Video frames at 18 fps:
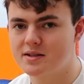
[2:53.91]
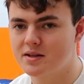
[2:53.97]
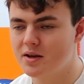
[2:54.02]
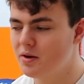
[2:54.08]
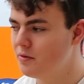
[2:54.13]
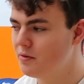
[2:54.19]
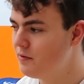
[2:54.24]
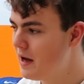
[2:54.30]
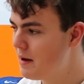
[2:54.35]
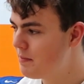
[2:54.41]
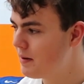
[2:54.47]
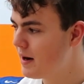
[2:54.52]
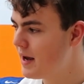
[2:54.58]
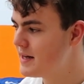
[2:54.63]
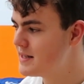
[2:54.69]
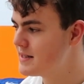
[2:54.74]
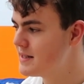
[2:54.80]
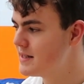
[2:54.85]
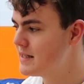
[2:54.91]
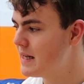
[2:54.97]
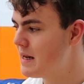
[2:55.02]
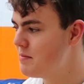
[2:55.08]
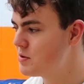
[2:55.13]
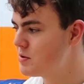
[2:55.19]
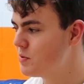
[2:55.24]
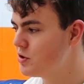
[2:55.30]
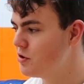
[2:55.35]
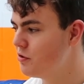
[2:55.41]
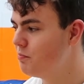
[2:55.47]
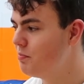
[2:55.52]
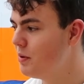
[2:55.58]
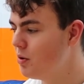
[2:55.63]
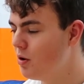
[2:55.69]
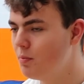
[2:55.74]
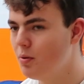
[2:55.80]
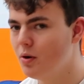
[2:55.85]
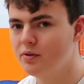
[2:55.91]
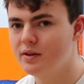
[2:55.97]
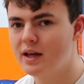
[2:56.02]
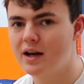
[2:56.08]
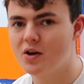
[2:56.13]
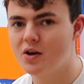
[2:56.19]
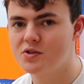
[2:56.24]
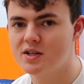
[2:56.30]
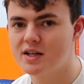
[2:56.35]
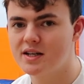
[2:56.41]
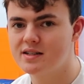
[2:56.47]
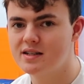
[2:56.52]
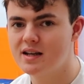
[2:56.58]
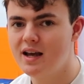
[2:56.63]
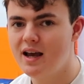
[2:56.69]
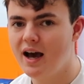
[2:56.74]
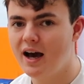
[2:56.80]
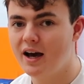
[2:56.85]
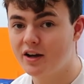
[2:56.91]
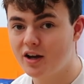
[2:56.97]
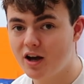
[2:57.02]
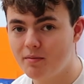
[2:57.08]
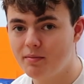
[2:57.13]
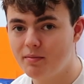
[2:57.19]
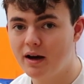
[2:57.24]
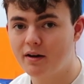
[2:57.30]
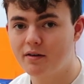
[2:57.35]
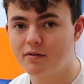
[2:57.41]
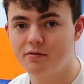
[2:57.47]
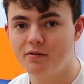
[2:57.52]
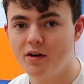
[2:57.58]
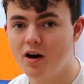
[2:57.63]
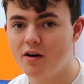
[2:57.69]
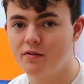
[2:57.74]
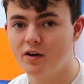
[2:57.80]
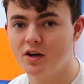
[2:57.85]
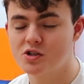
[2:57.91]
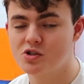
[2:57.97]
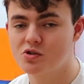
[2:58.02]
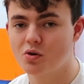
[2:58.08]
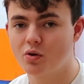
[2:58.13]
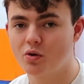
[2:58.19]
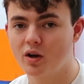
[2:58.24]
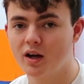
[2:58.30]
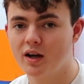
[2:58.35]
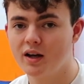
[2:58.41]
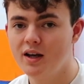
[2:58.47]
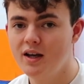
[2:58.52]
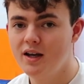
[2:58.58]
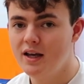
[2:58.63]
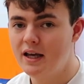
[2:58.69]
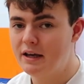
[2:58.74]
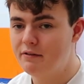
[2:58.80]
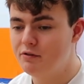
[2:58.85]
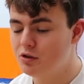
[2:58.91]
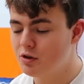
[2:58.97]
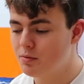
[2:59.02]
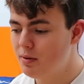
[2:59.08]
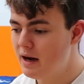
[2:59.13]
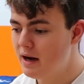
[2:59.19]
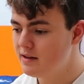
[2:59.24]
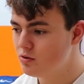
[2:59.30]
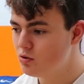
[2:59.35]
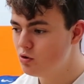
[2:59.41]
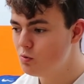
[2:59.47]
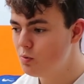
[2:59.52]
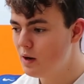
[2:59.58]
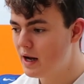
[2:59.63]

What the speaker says: So fair play to the teams which have built upon their losses, come back far, far stronger. If you compare the All